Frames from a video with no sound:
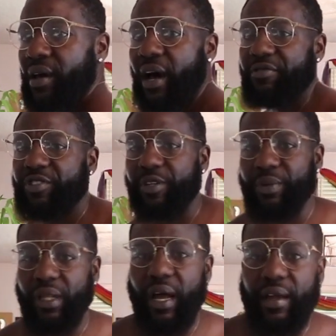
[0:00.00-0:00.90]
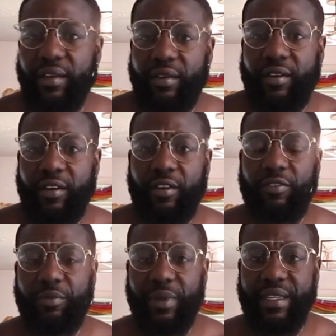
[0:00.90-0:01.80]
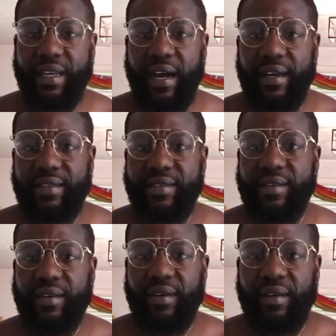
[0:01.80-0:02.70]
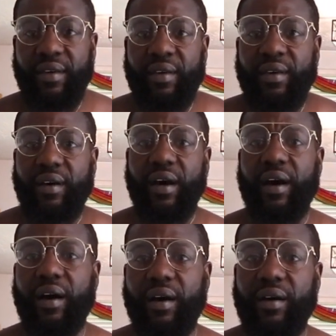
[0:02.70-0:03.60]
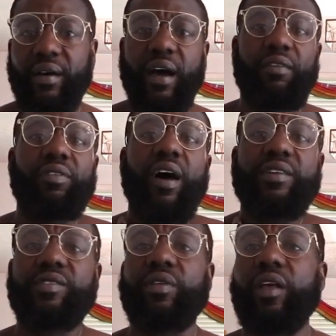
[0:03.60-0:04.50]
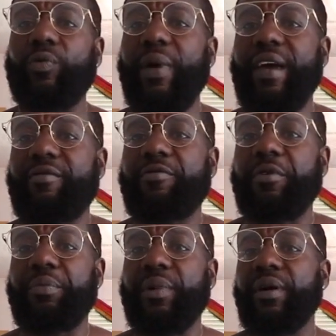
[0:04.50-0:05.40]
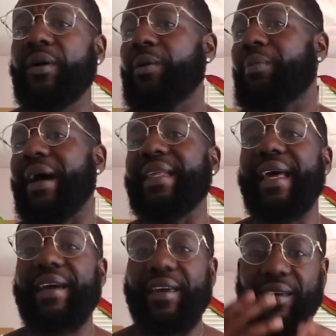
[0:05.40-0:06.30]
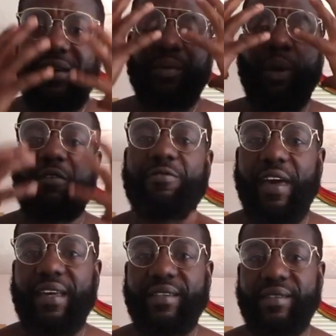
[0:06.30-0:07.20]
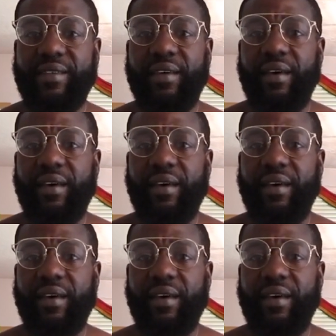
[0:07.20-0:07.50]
I've trimmed a lot from the sides. I've lost a lot of weight from my neck and my face,